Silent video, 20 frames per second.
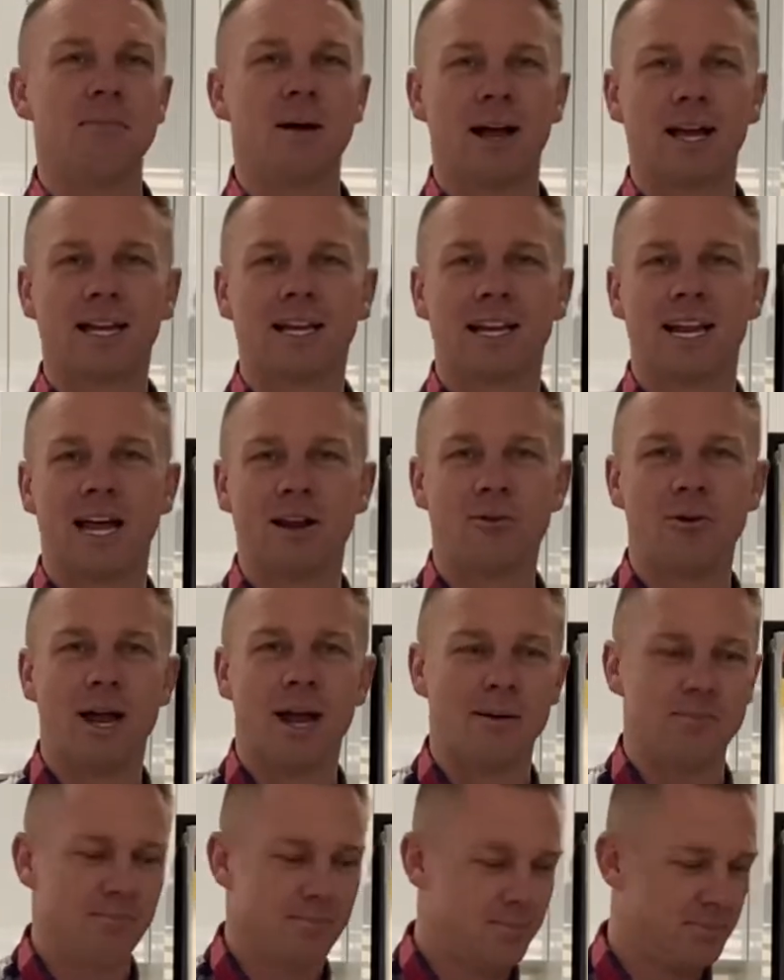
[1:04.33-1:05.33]
my Glad
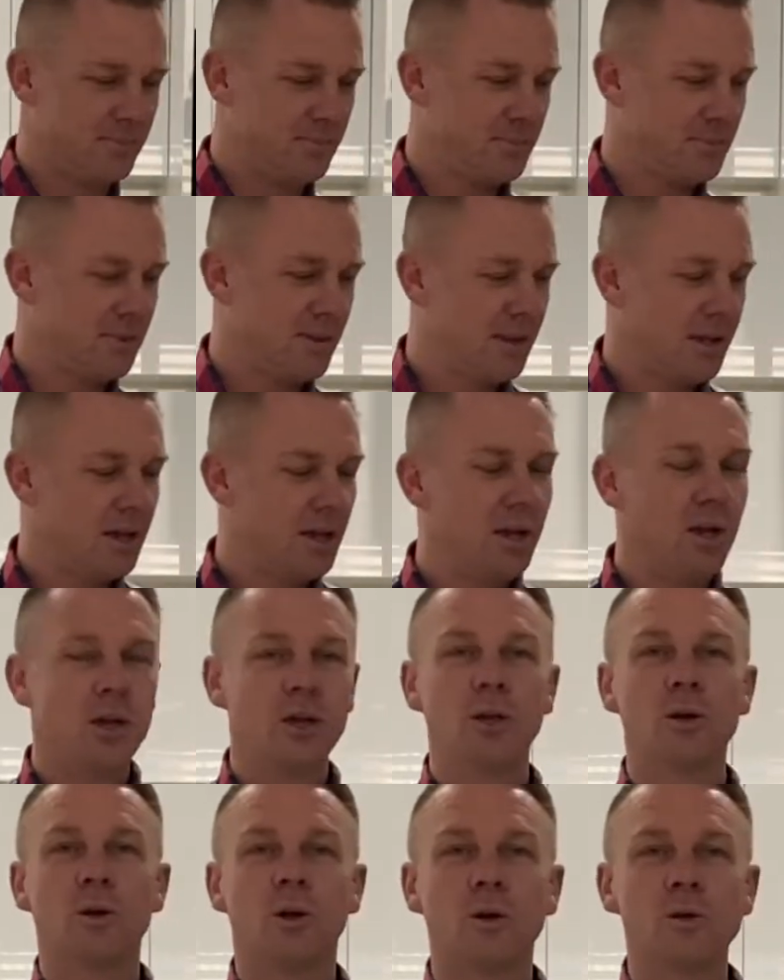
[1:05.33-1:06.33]
wrap.
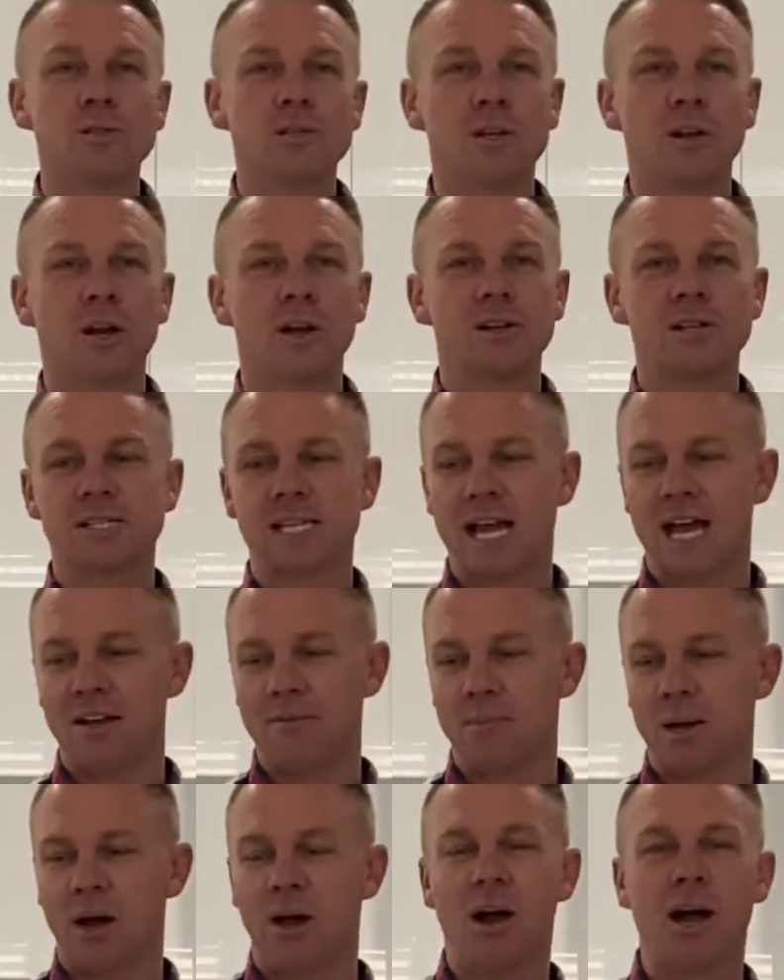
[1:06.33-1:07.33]
You'll also notice I have
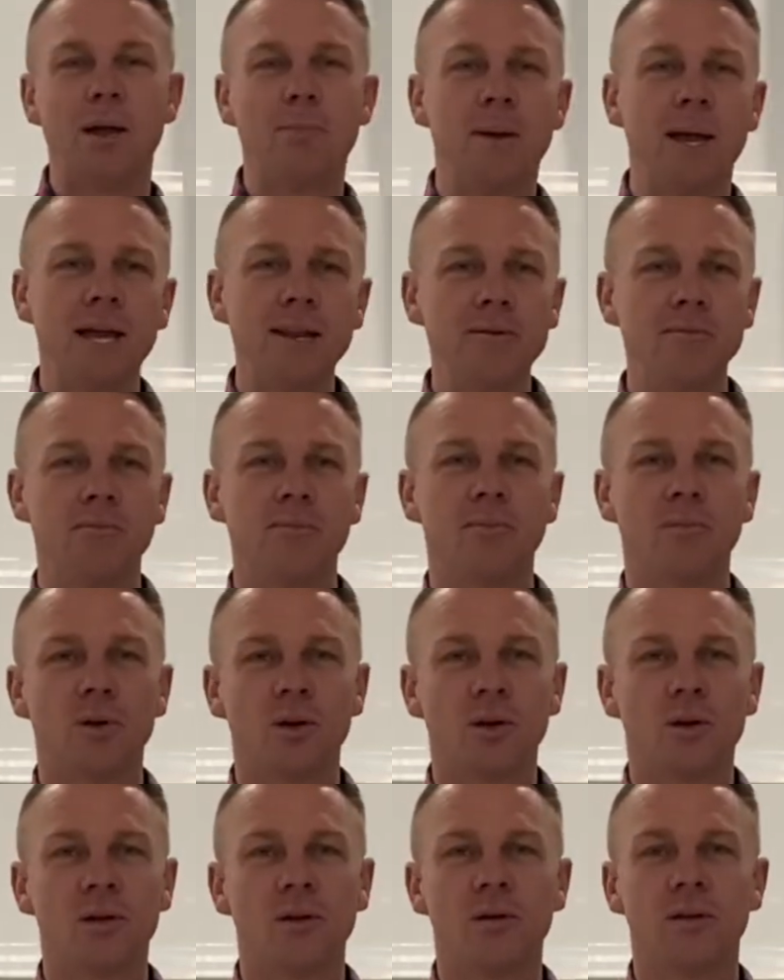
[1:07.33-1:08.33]
my iPad
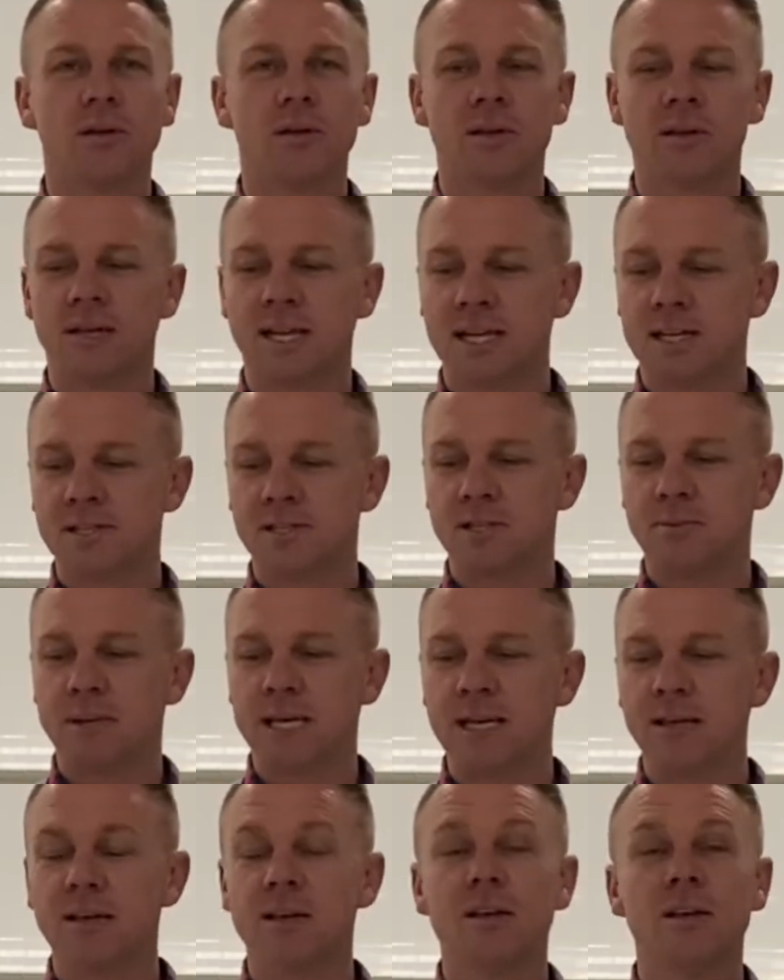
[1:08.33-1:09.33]
next to
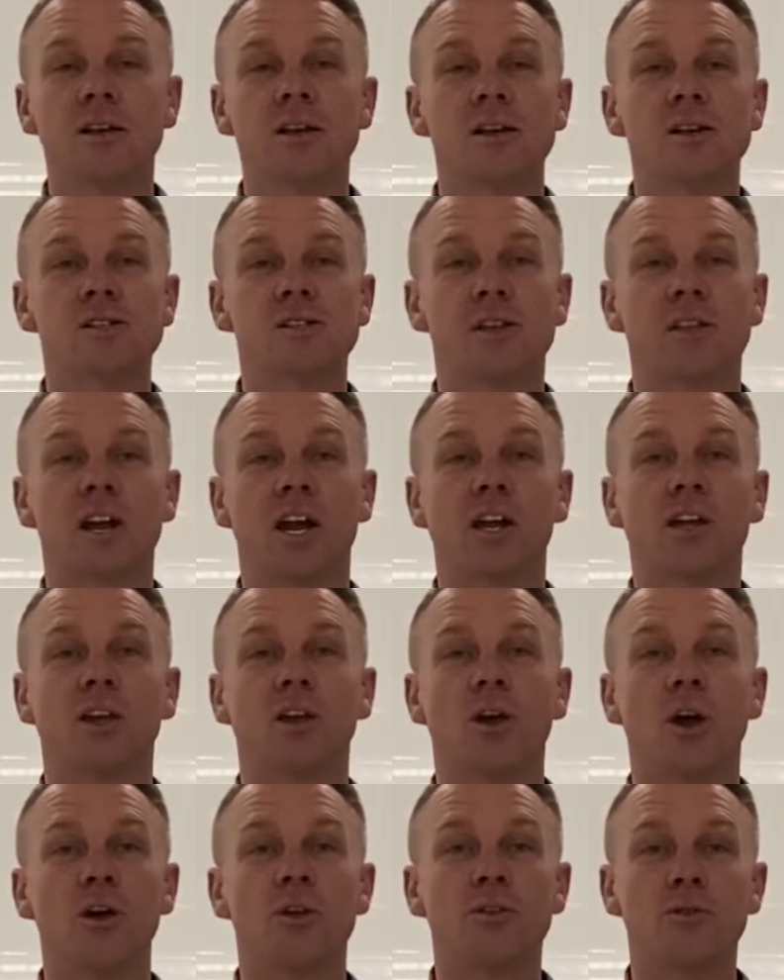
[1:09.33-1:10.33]
me so that I can
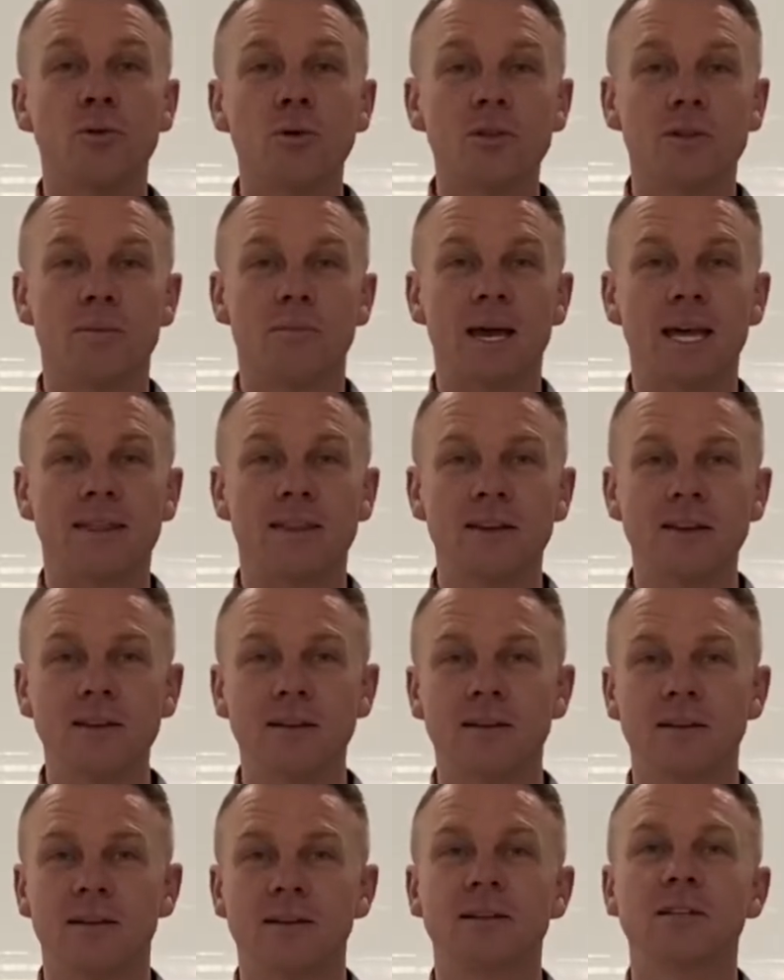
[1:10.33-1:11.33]
go through the
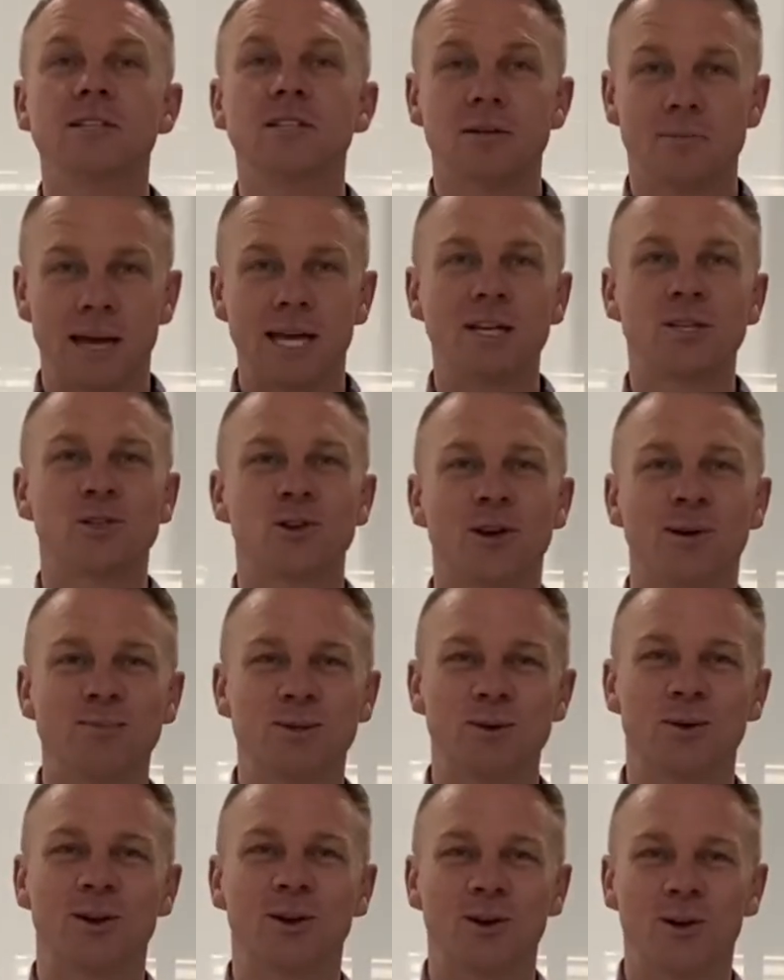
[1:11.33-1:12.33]
method to make sure I'm
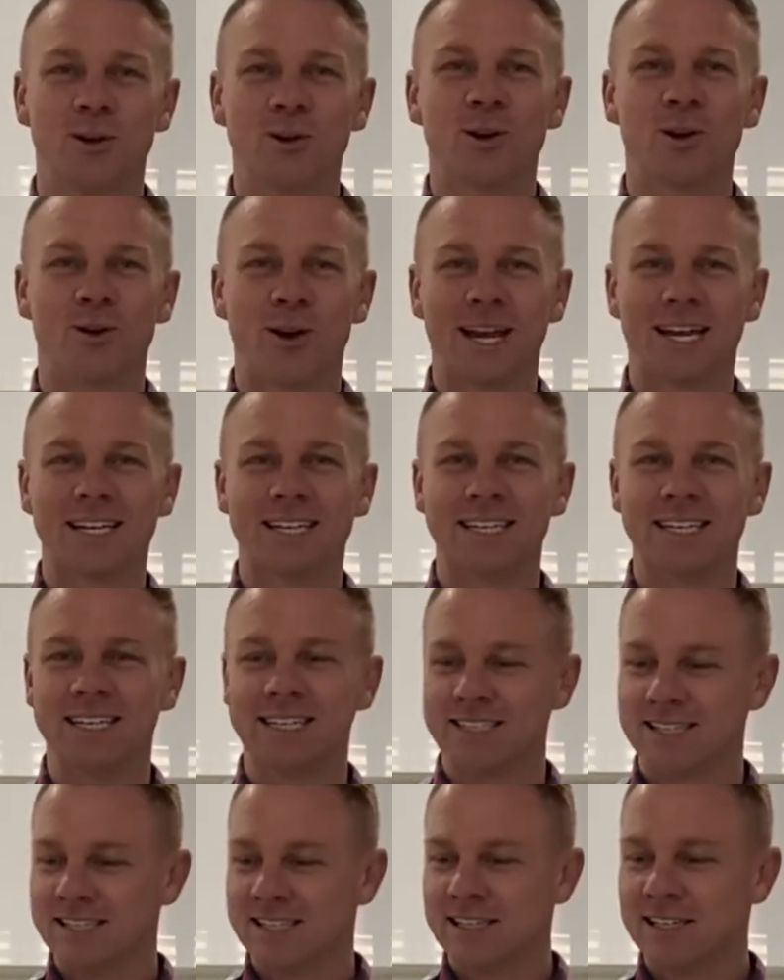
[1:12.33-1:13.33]
doing it all correctly.
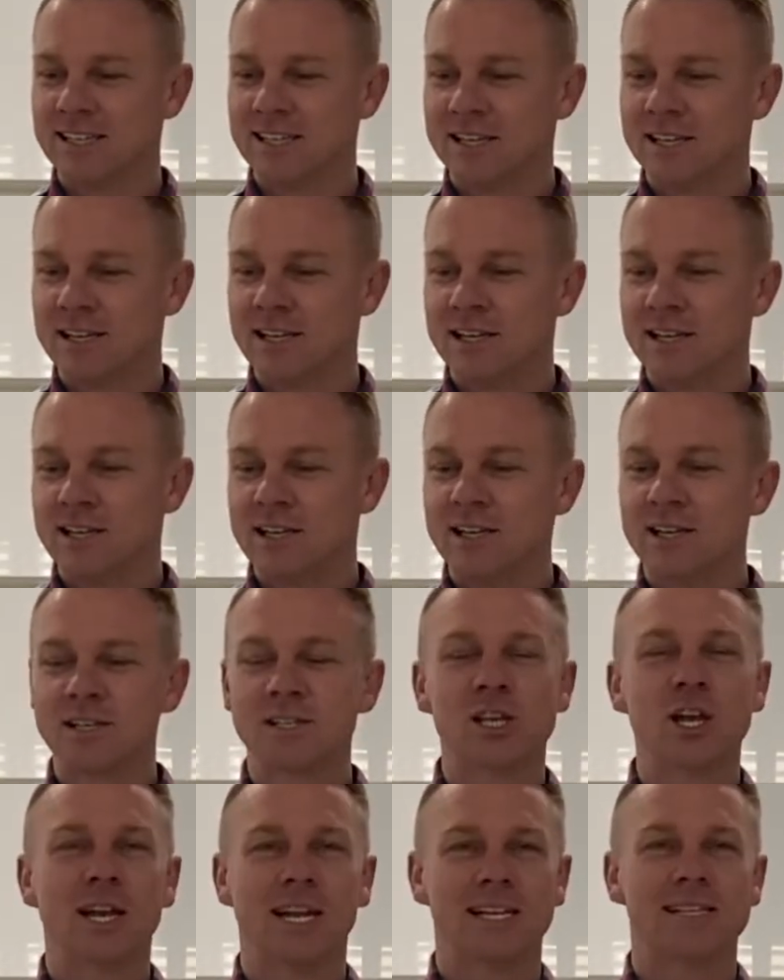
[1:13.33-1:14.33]

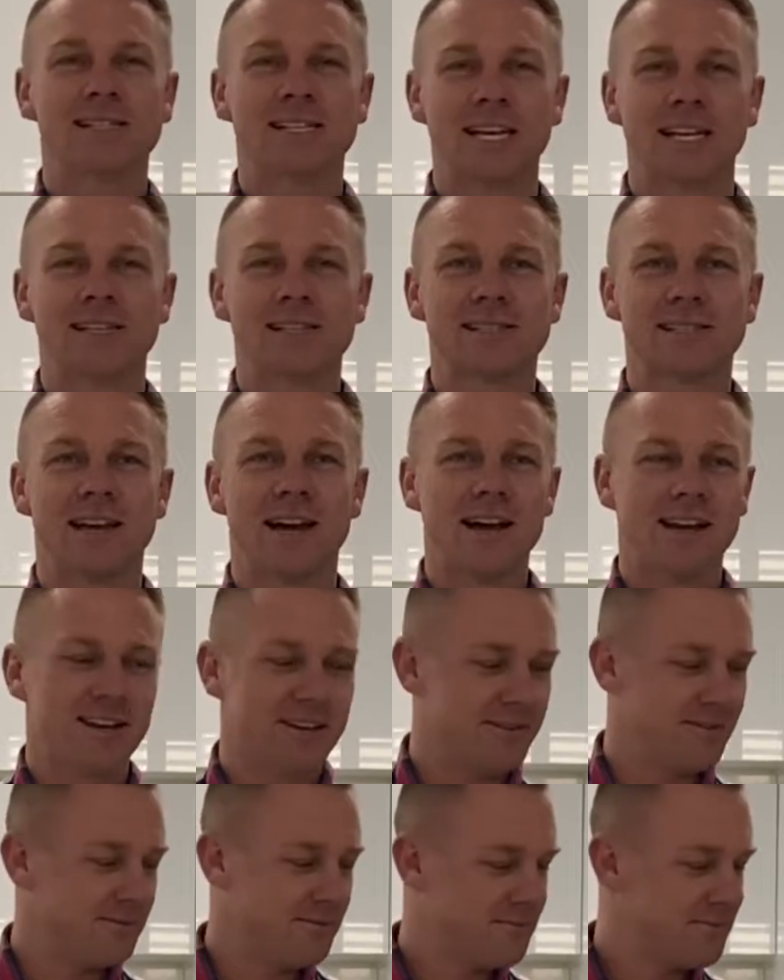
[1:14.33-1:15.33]
So let's get started.